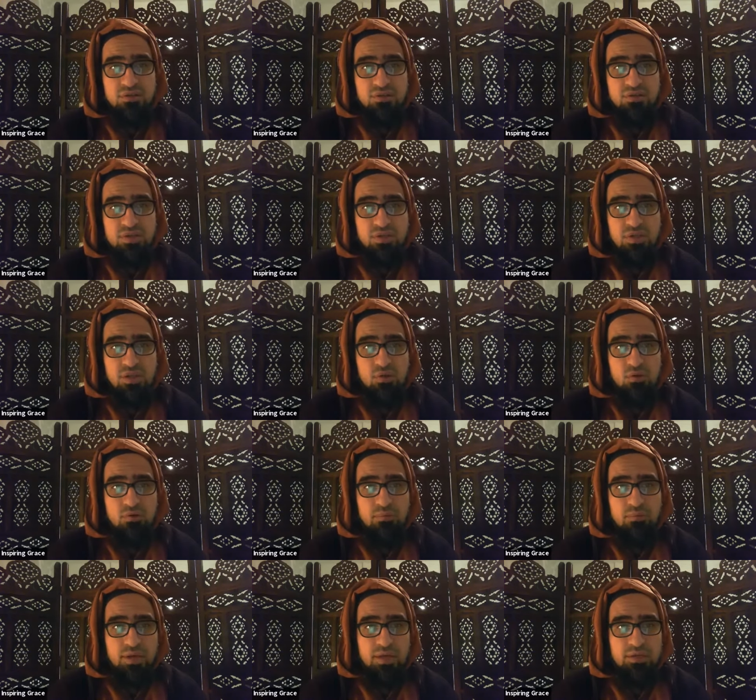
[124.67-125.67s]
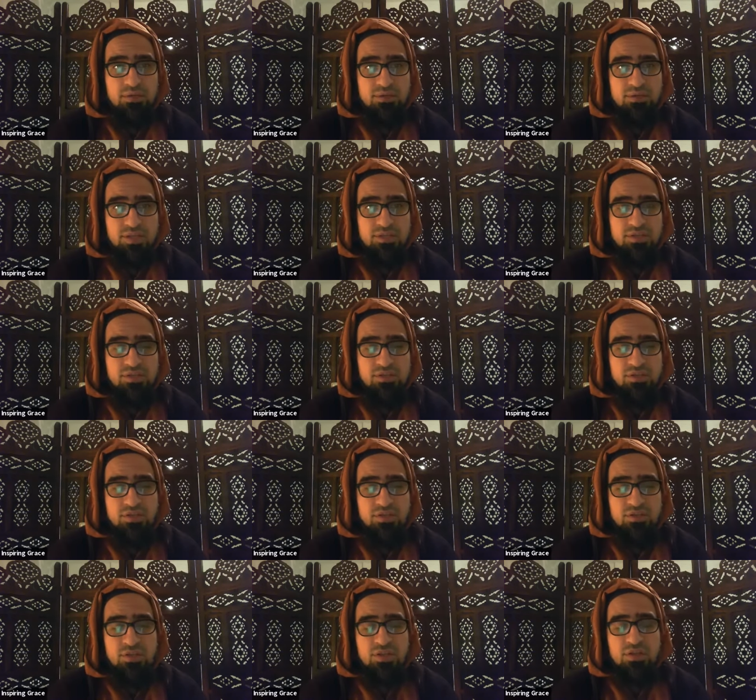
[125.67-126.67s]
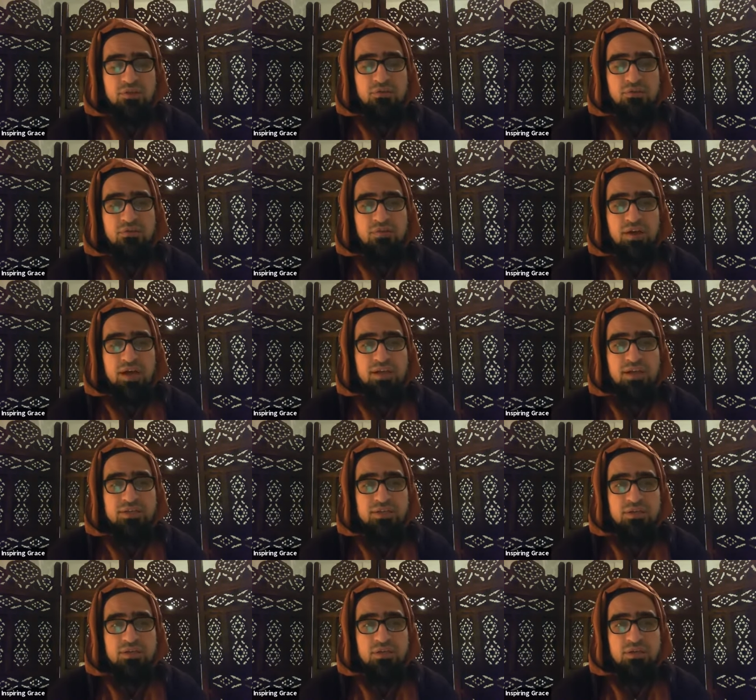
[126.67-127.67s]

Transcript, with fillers: Sayyidina Luqman tells his son, that